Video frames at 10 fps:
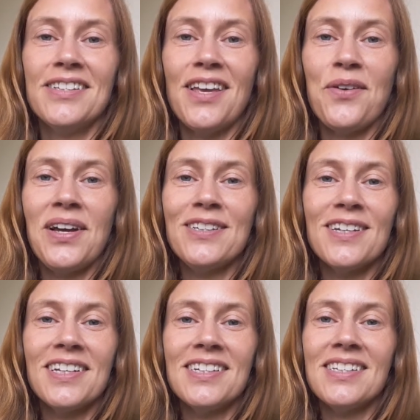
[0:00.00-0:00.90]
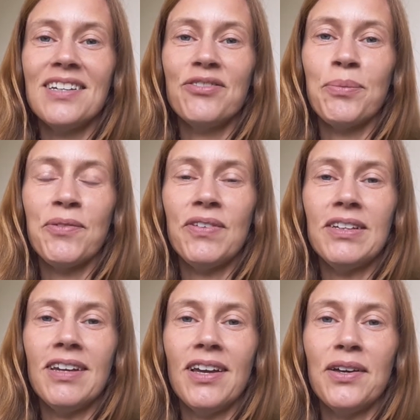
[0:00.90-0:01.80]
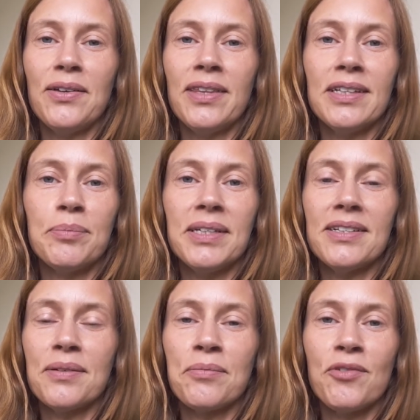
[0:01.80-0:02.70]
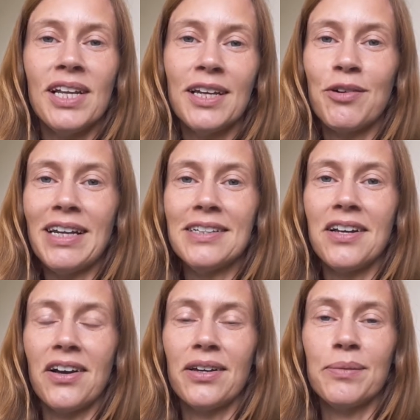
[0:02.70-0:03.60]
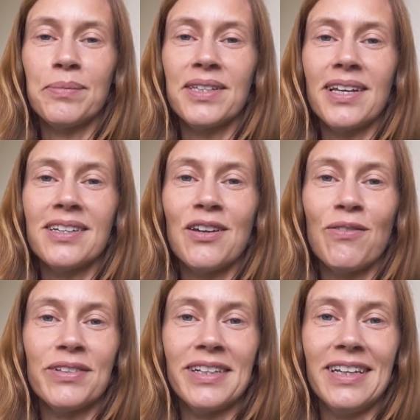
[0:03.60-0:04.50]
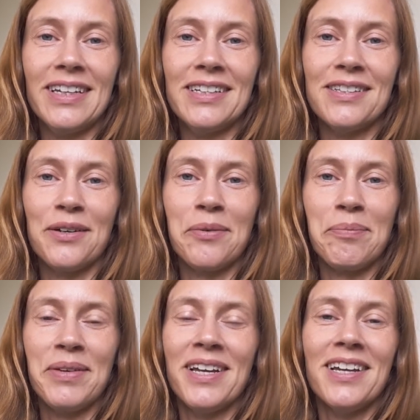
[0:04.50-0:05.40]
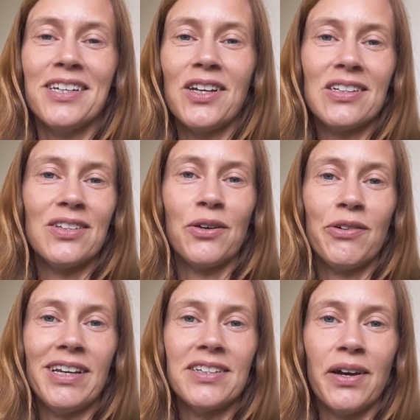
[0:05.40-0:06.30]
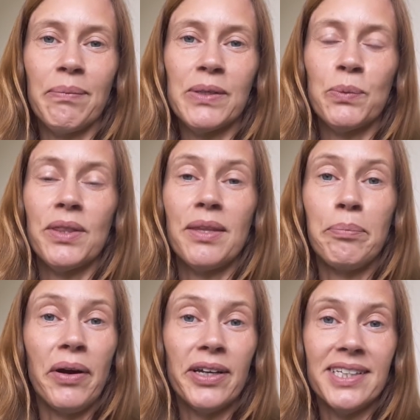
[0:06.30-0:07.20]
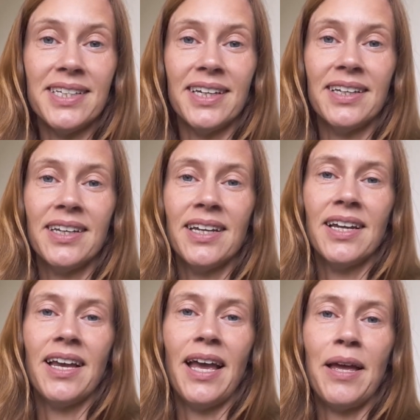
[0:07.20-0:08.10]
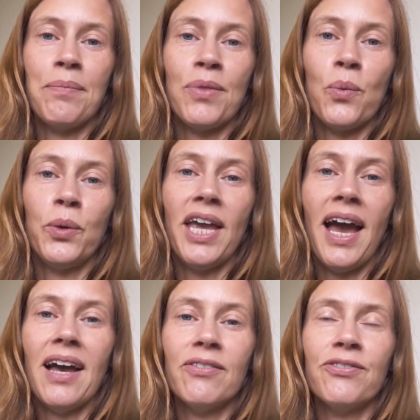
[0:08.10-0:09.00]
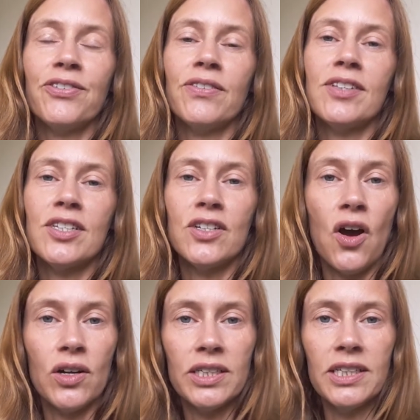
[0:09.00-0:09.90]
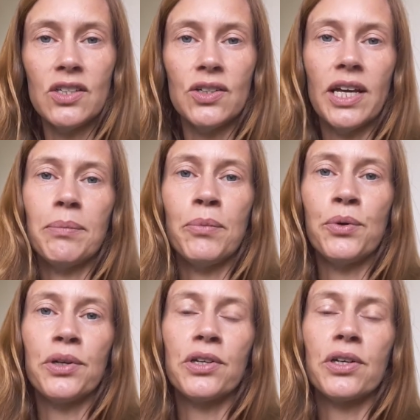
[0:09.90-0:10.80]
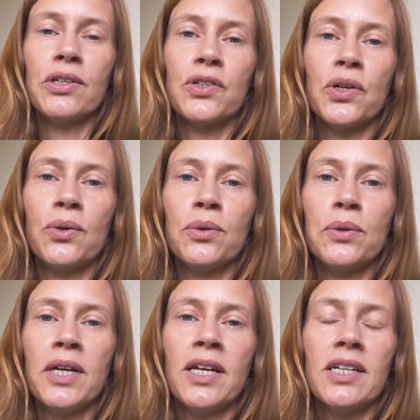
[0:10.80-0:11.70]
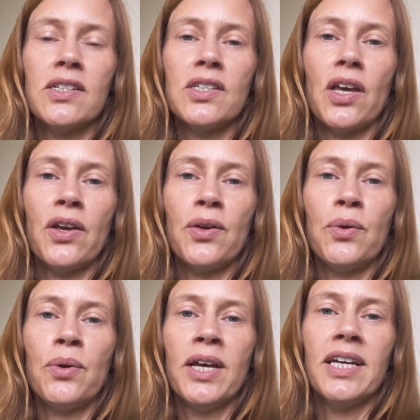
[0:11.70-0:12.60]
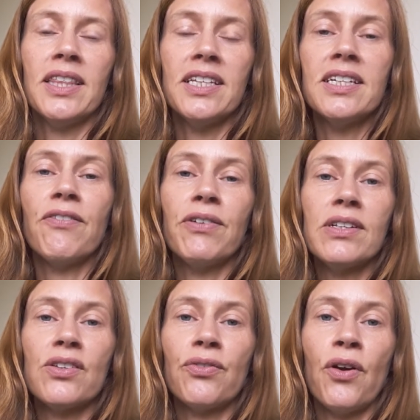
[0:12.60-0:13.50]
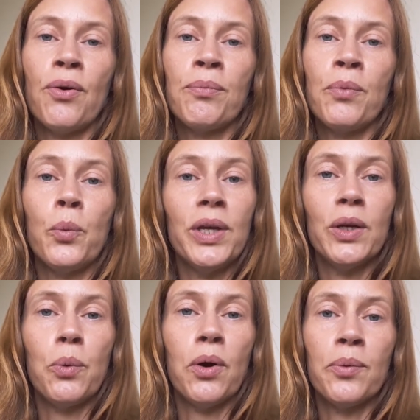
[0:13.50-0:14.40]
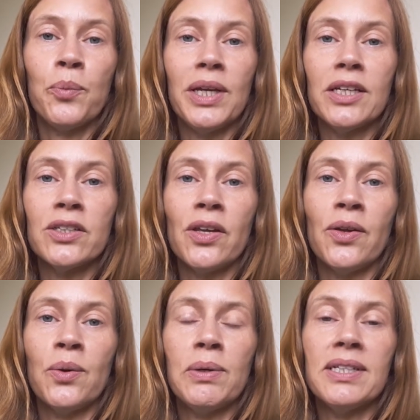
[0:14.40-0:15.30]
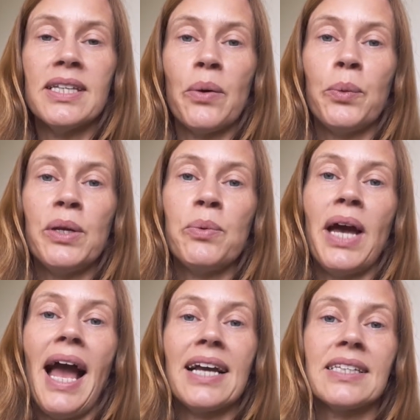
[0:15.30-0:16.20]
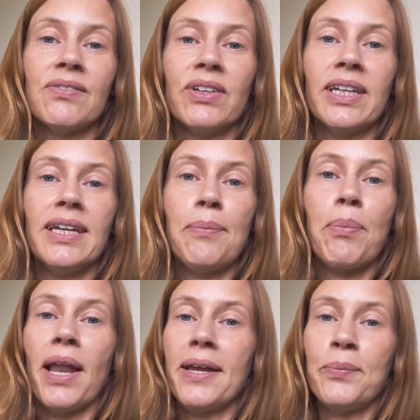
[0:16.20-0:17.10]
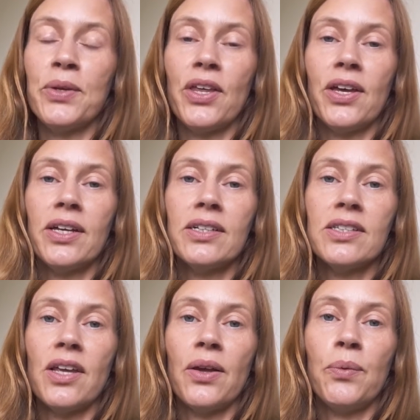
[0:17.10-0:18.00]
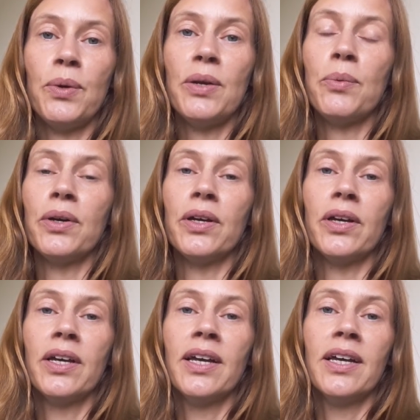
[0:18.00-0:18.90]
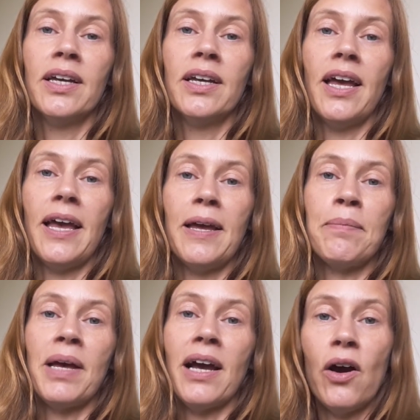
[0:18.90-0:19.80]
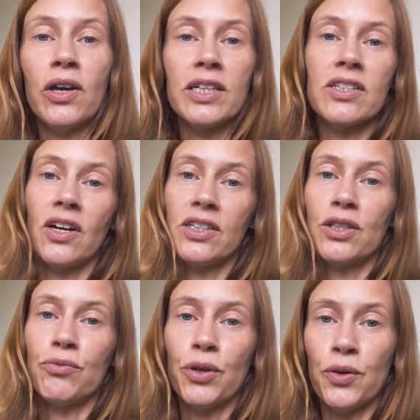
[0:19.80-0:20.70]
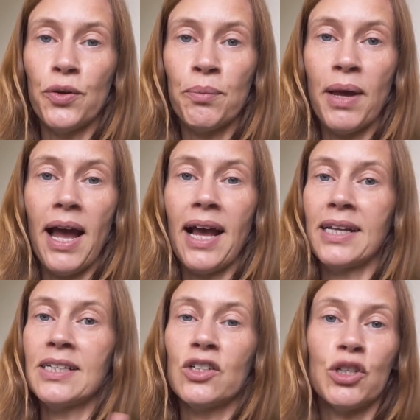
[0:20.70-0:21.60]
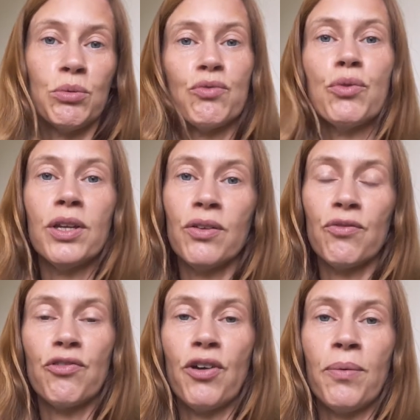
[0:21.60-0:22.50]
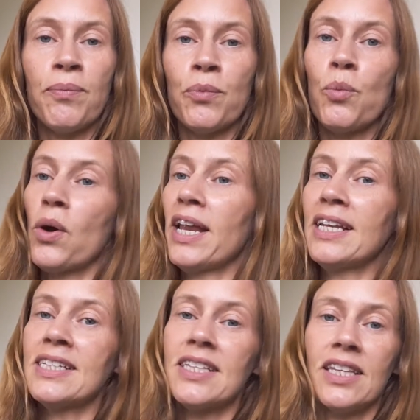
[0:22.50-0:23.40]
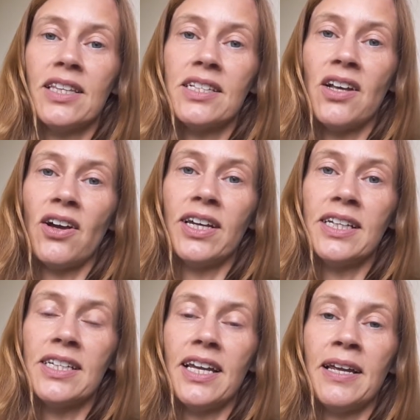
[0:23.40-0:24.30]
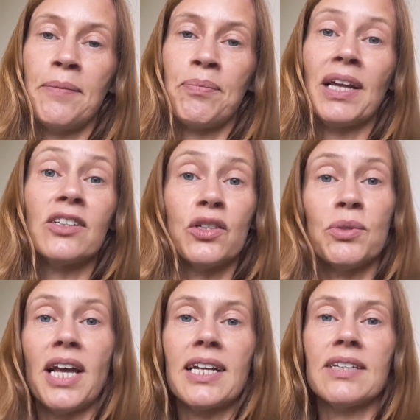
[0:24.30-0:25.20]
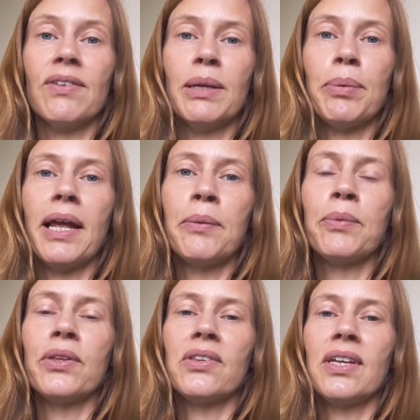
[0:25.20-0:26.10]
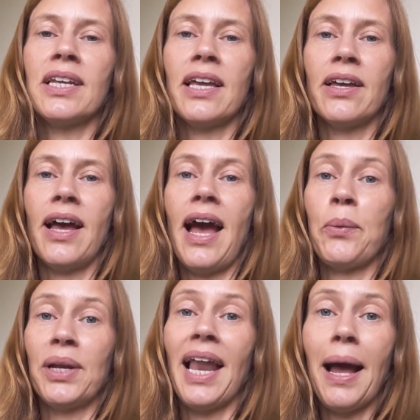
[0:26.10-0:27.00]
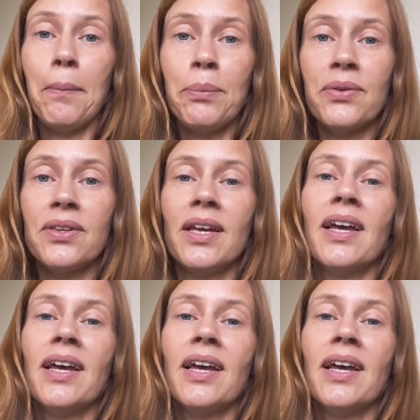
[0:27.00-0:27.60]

So as you can see from the video, there's been some really great times and obviously some not so great times with the biting. Um, we have started to get it more under control. So the difference from week one and week two is that we were actively playing with her. So we were um, at either side of the room and she was running from one end to the other side um, and she was actively playing with us in a, our laps.